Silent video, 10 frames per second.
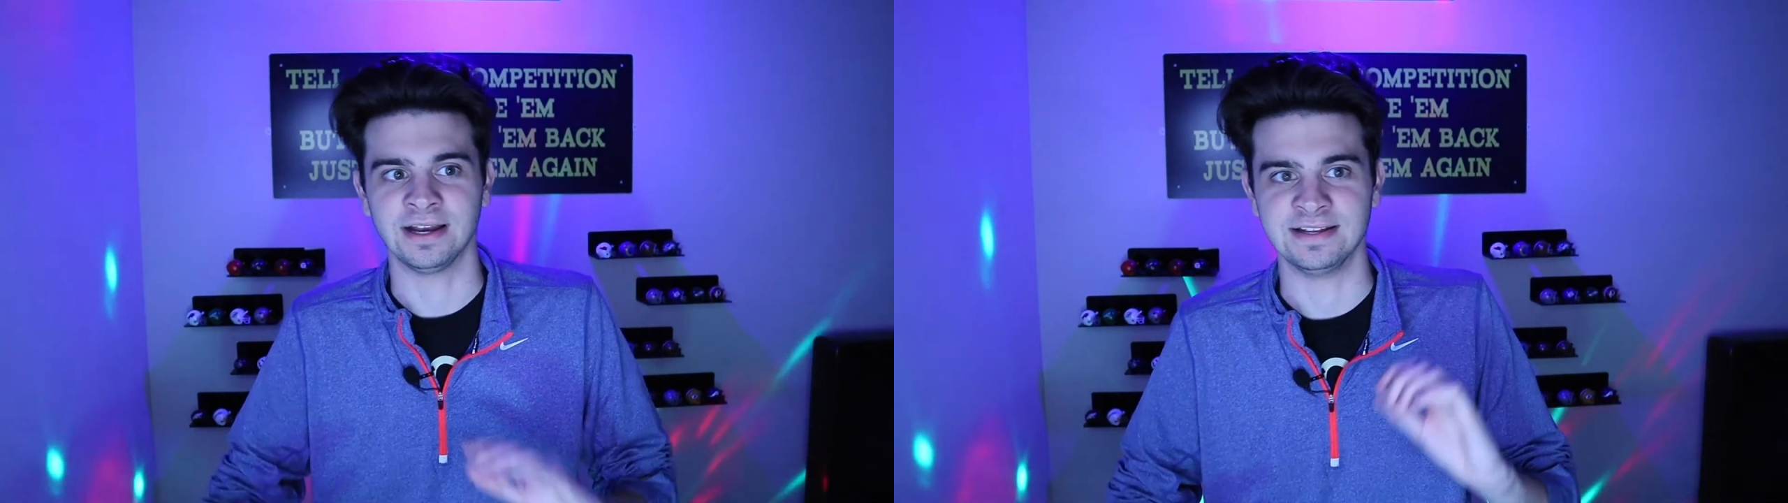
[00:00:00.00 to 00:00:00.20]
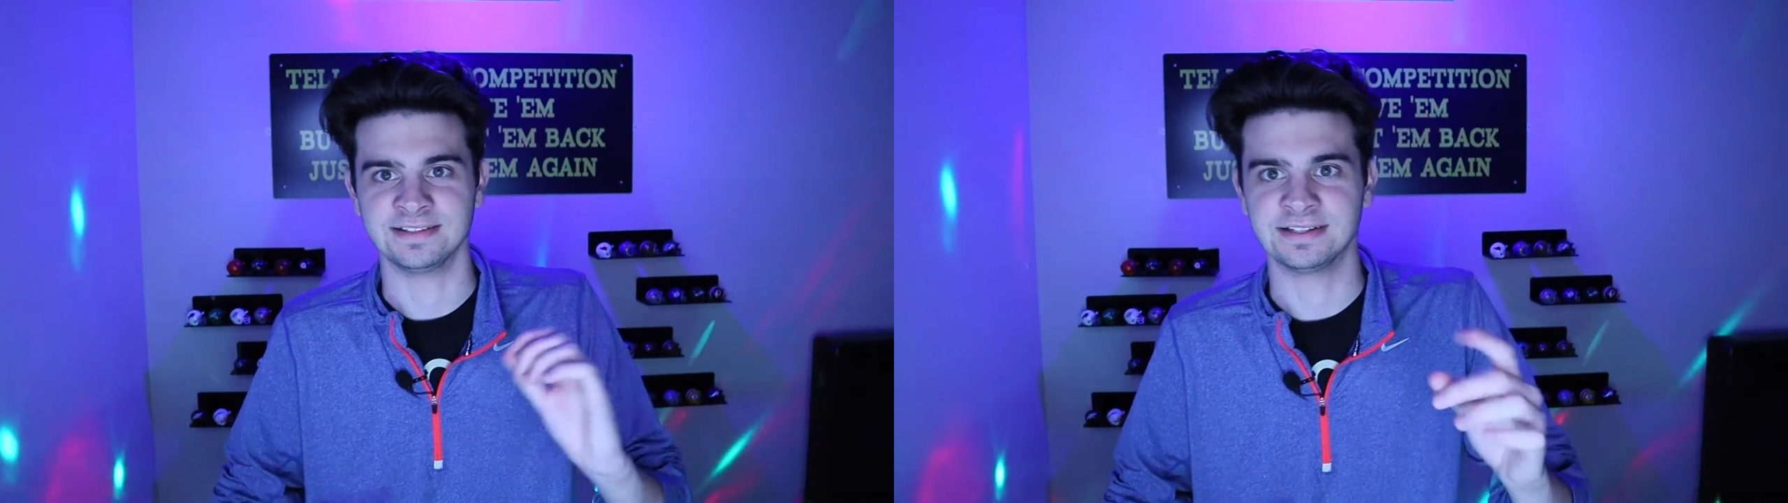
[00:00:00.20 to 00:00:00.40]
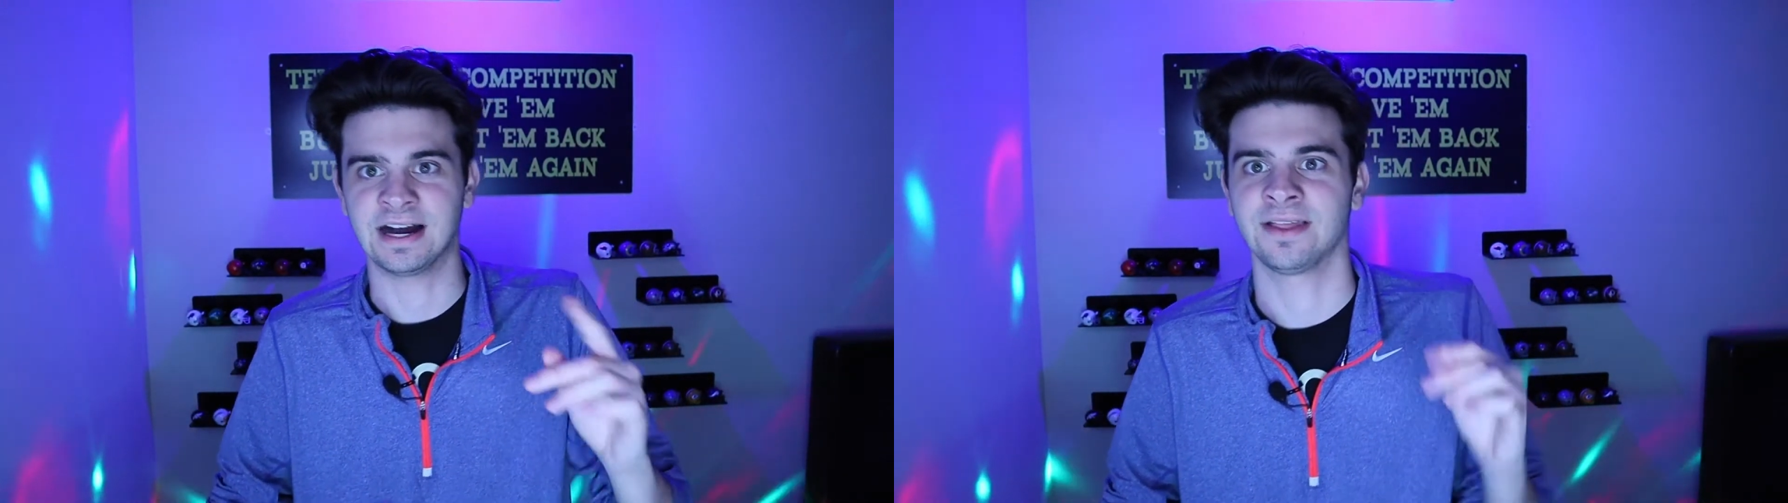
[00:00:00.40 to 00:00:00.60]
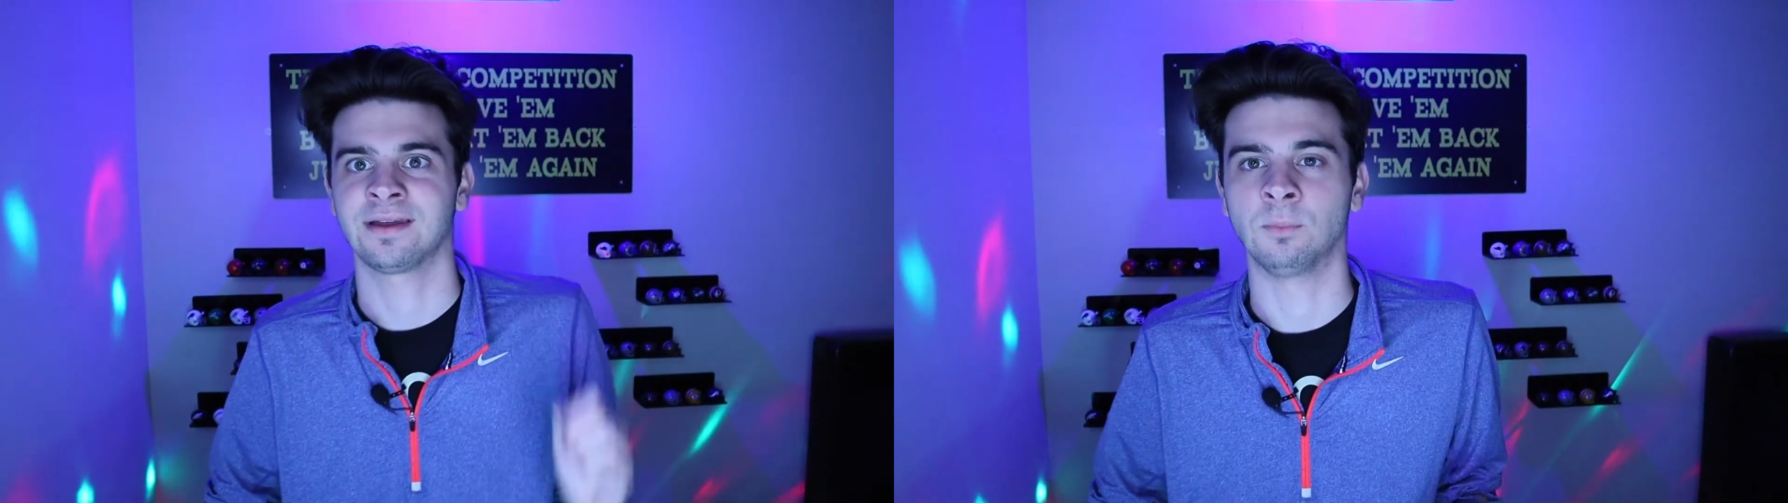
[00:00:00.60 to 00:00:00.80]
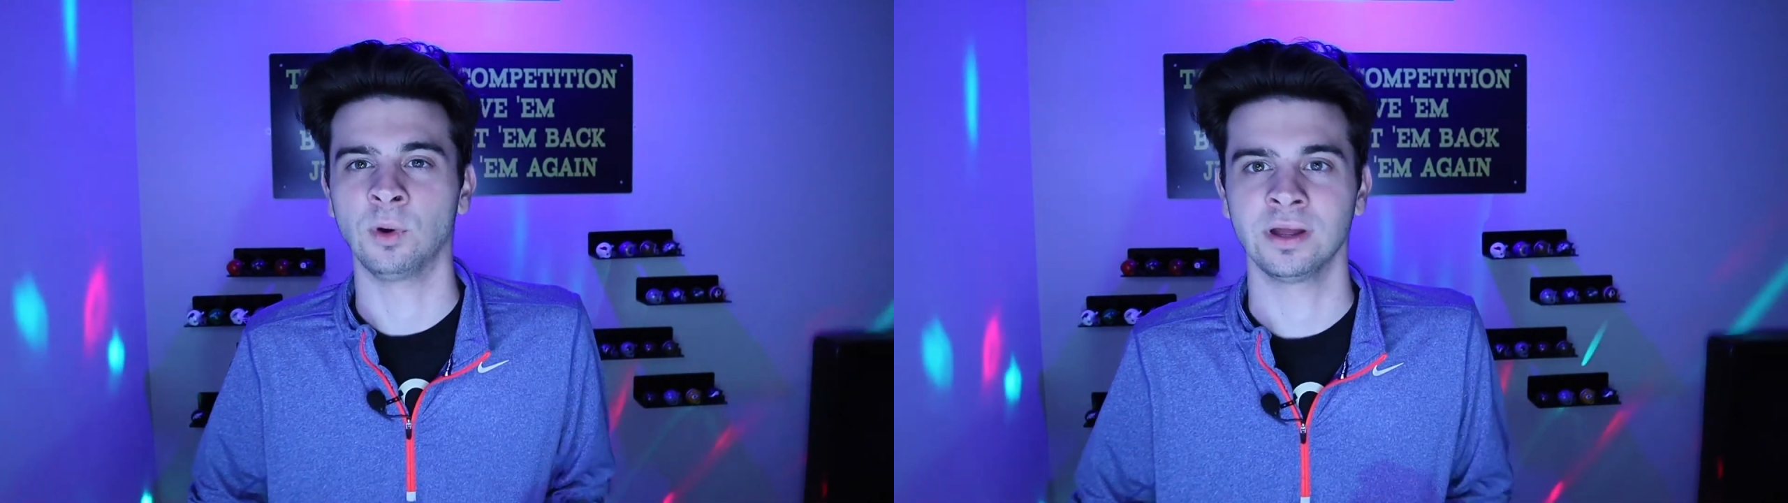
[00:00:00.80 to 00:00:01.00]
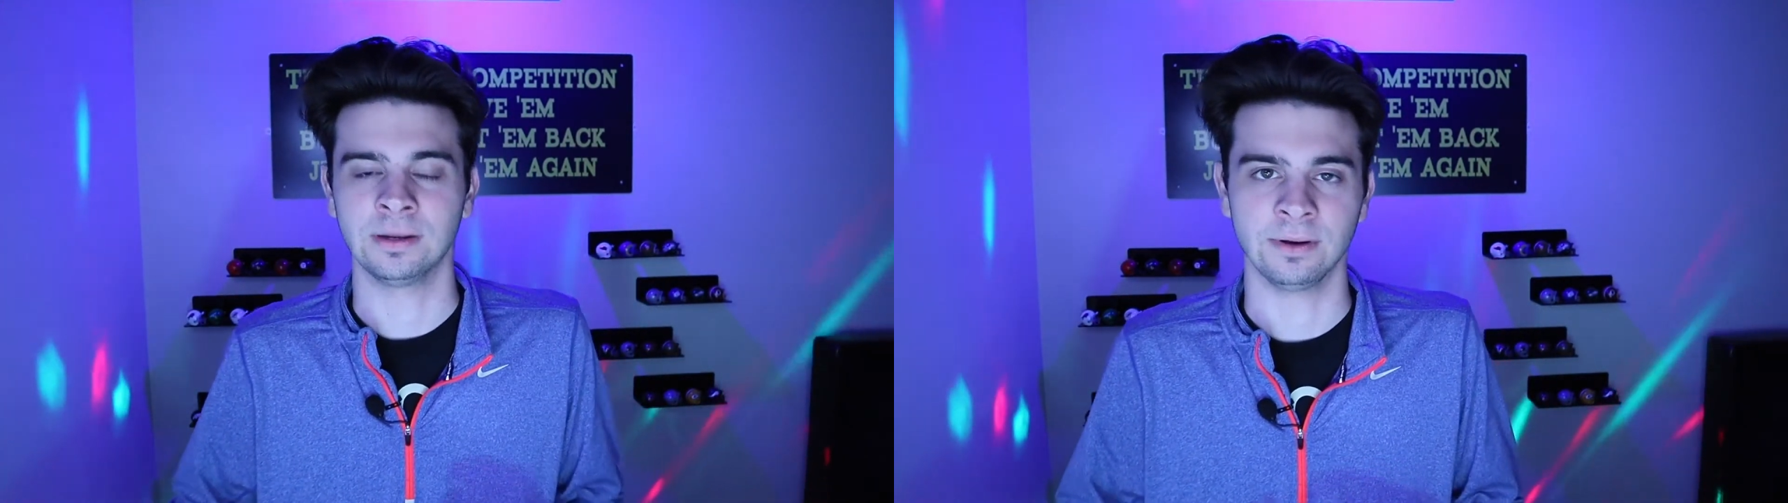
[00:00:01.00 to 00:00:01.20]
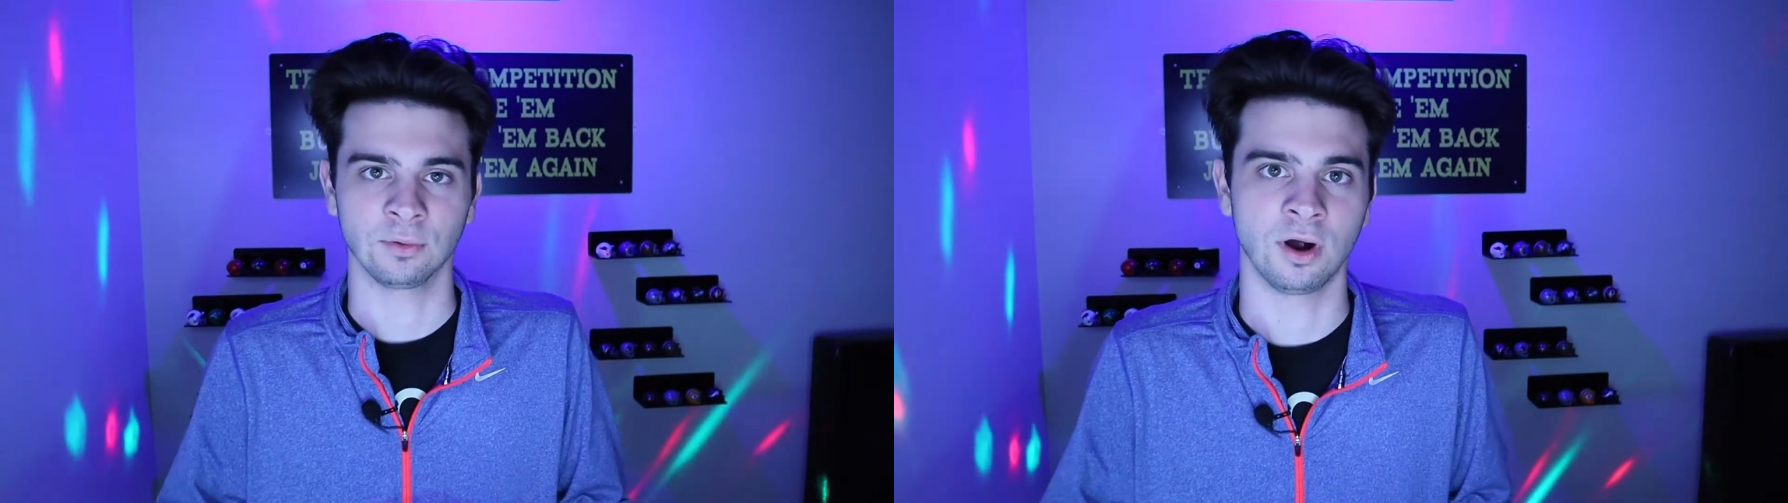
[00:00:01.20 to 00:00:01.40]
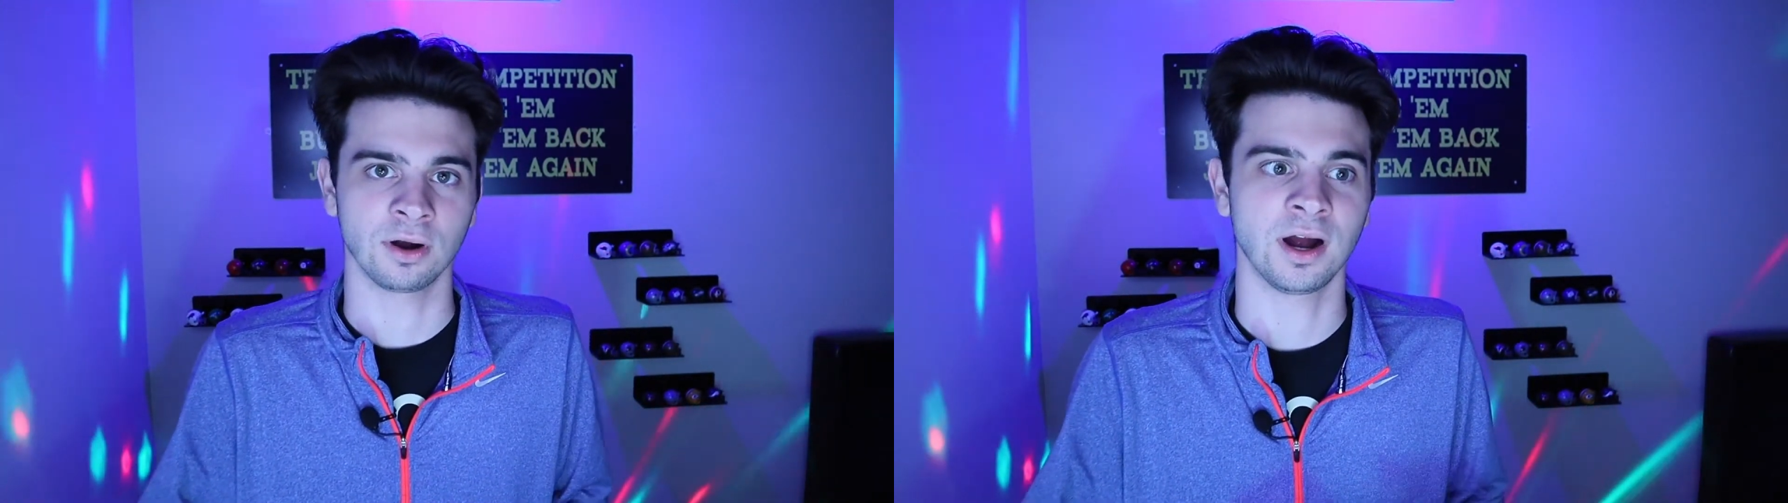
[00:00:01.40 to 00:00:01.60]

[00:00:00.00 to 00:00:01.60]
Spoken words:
and he's a guy that I'm willing to be wrong